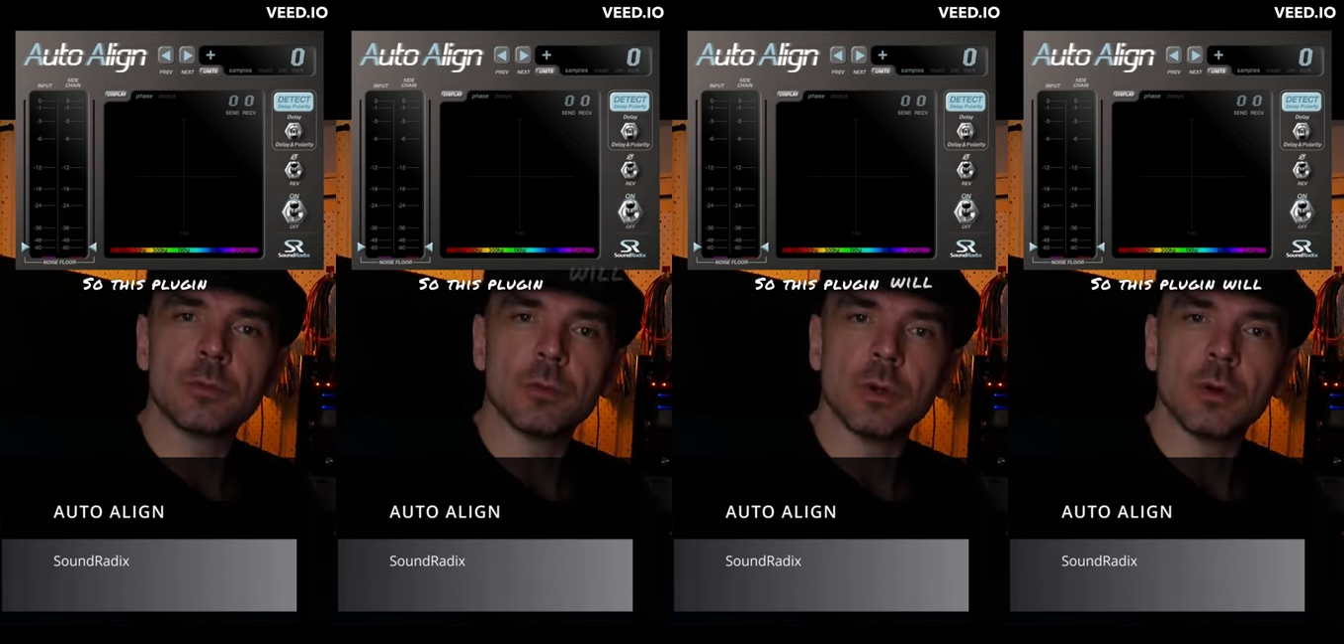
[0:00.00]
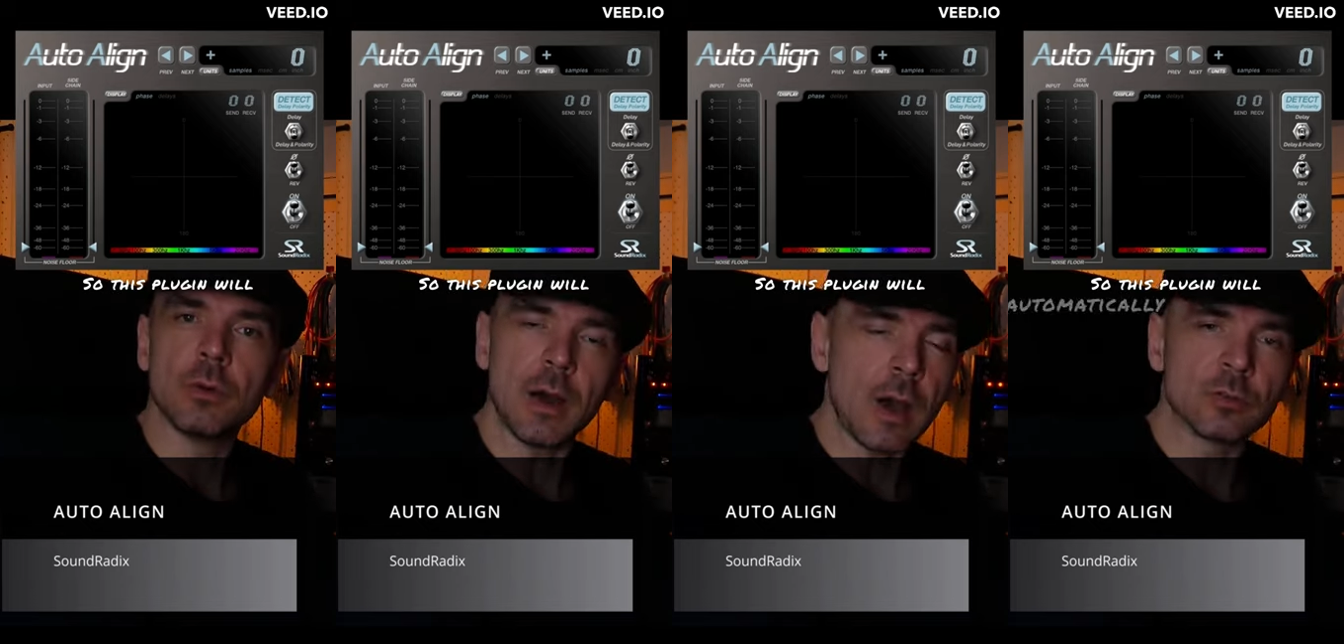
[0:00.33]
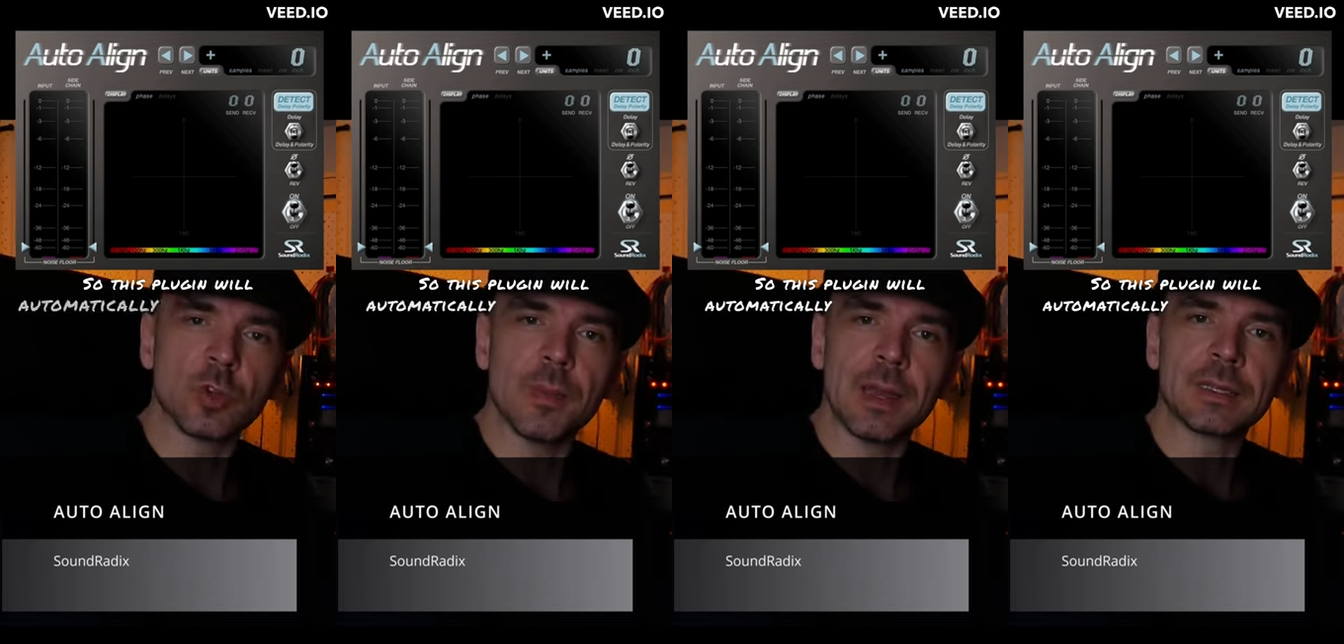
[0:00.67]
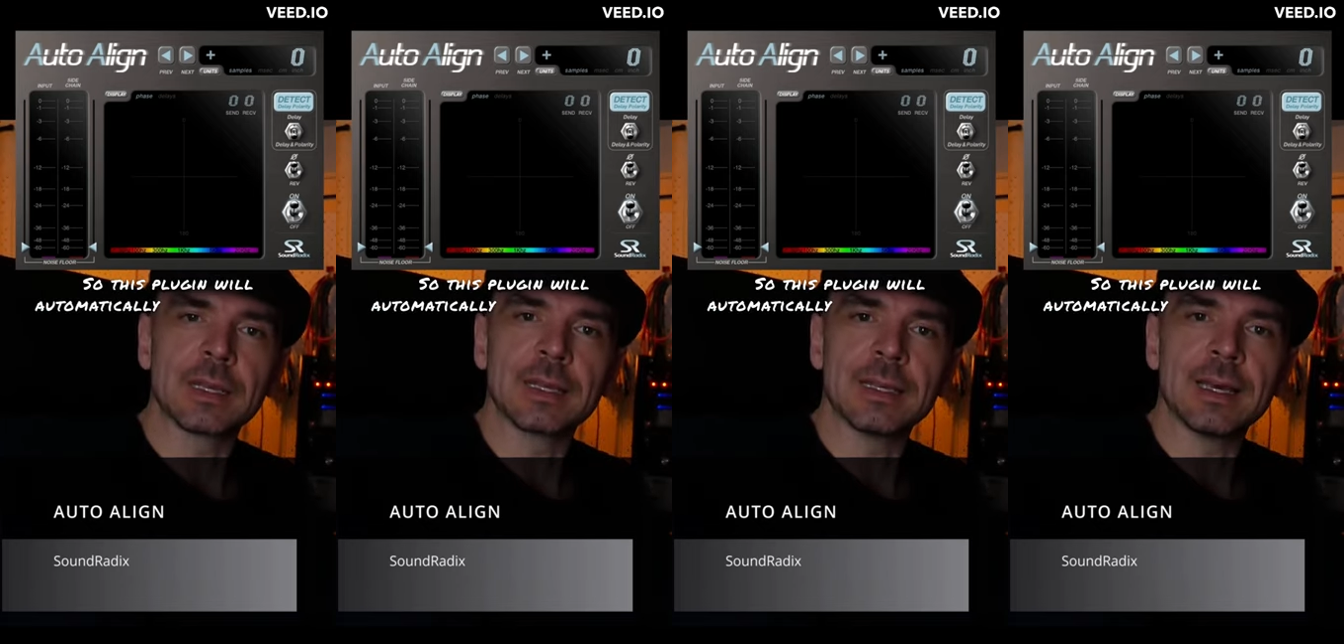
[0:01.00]
will
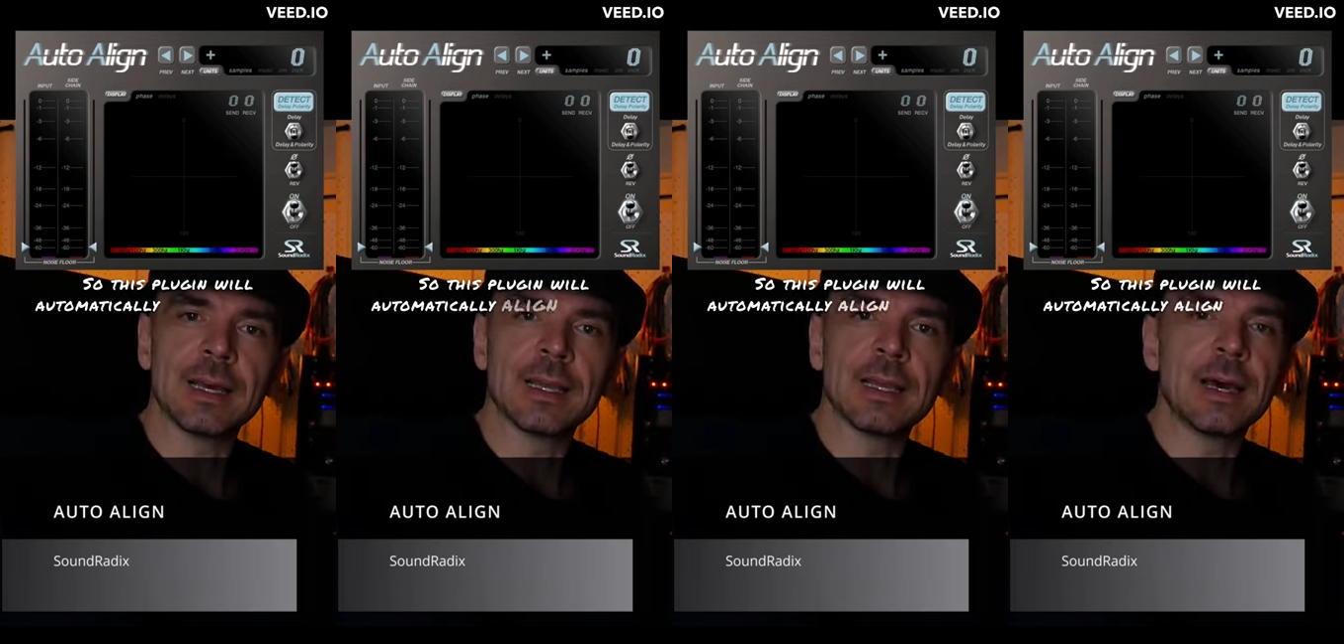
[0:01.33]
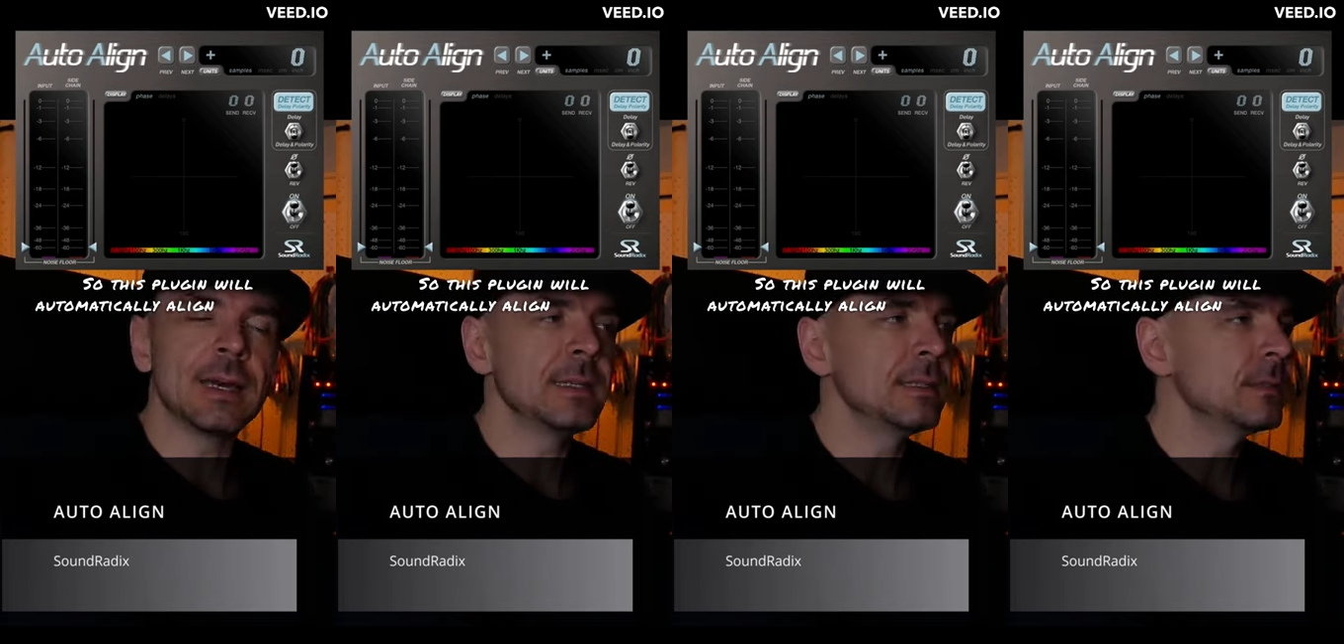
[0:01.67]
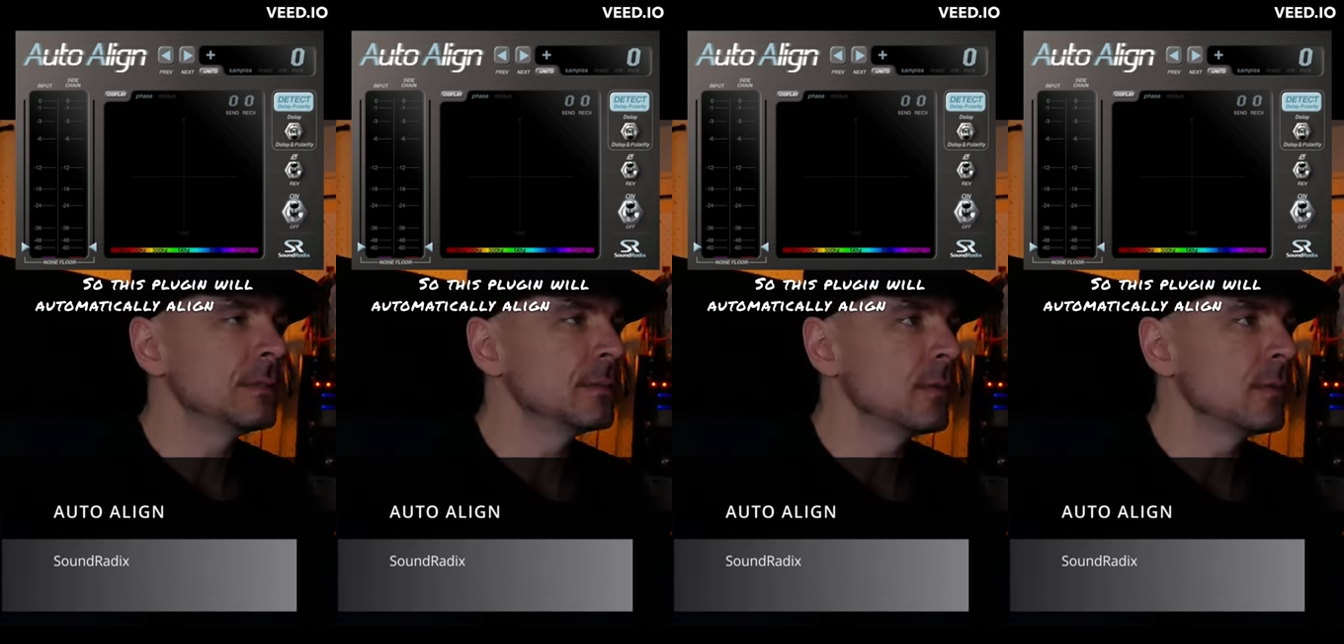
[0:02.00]
automatically align